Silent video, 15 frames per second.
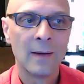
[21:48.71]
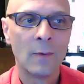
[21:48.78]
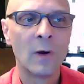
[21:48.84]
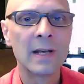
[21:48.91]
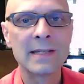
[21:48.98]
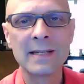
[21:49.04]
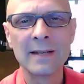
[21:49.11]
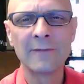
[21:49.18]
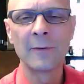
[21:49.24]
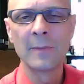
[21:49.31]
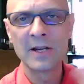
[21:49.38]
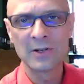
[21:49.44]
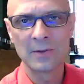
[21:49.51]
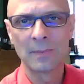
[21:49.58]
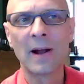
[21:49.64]
What is
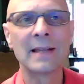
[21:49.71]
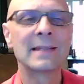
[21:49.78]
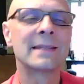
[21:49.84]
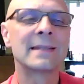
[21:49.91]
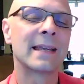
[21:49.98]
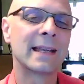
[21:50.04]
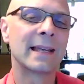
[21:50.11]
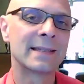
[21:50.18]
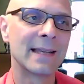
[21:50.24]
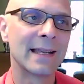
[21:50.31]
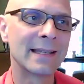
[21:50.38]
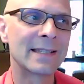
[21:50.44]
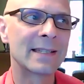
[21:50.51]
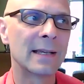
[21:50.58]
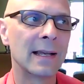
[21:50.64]
information processing?
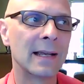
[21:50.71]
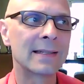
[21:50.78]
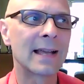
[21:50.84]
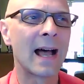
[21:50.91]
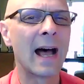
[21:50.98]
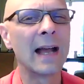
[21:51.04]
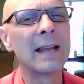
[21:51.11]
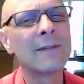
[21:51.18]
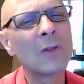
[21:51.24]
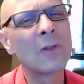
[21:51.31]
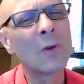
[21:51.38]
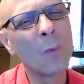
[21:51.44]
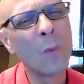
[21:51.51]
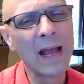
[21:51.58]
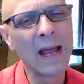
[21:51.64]
It's kind of
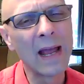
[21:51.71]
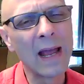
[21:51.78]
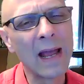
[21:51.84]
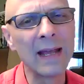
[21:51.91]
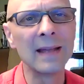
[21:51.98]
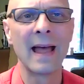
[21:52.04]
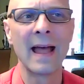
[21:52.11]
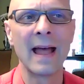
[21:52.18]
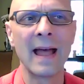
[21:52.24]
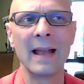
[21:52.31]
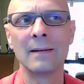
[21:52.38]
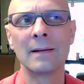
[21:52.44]
the way that